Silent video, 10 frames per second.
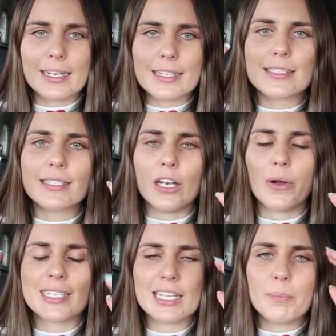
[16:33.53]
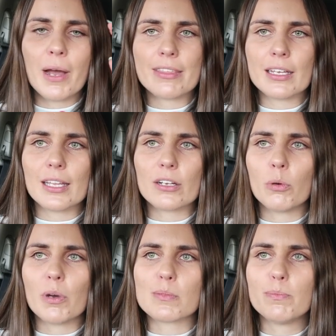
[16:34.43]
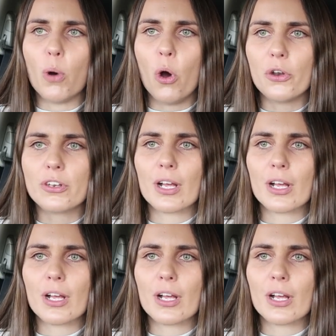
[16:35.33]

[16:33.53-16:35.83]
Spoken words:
Like, a, you know, a telepathic, like, almost bond.